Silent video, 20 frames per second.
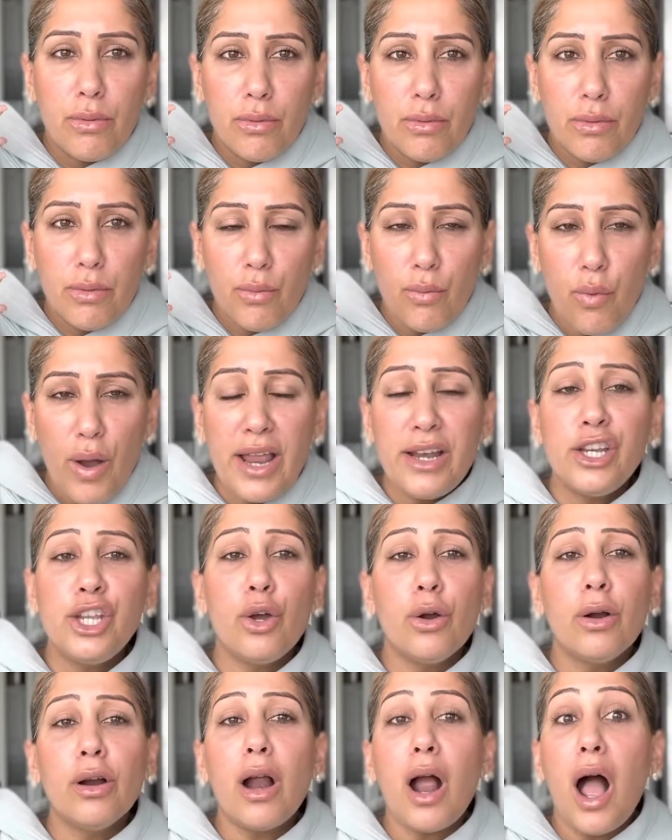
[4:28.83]
when
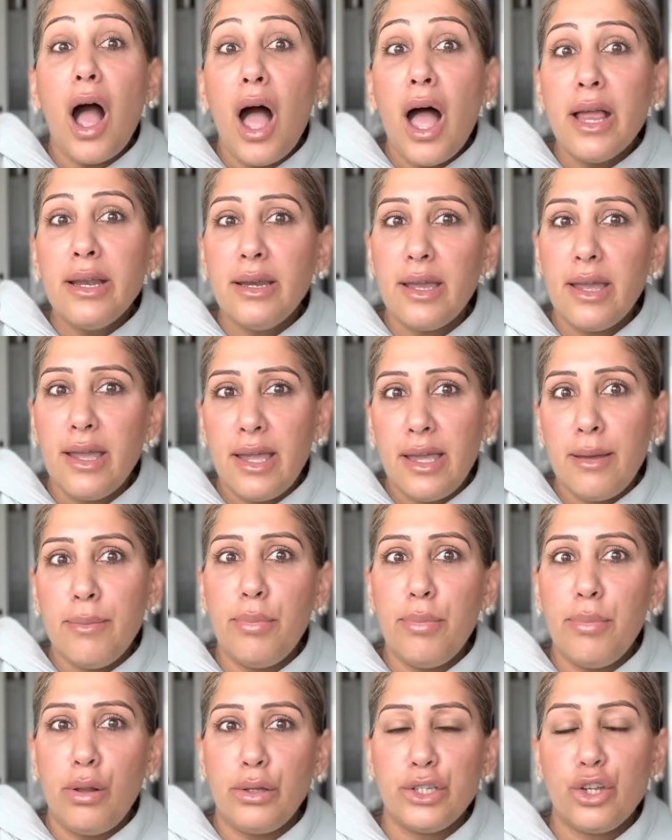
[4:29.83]
you're
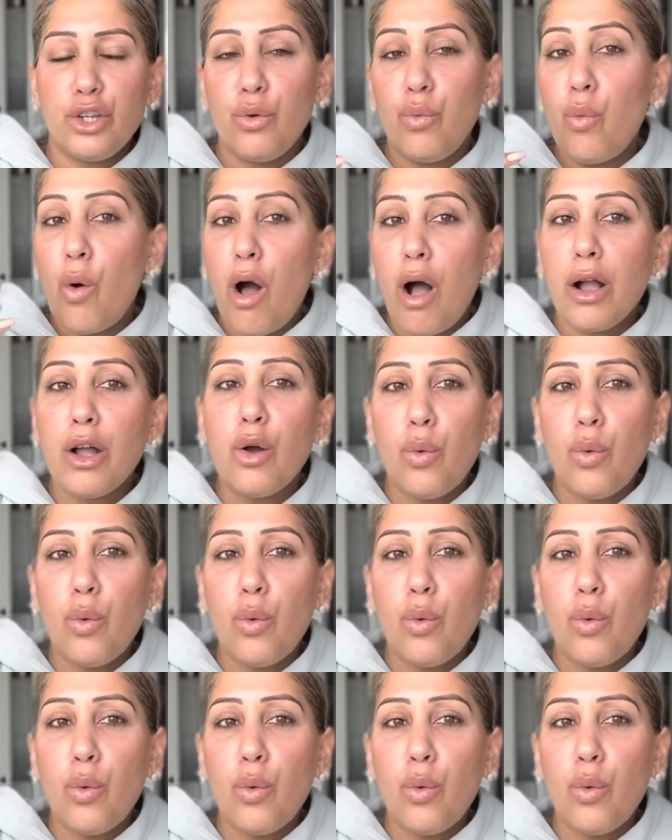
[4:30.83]
unable to walk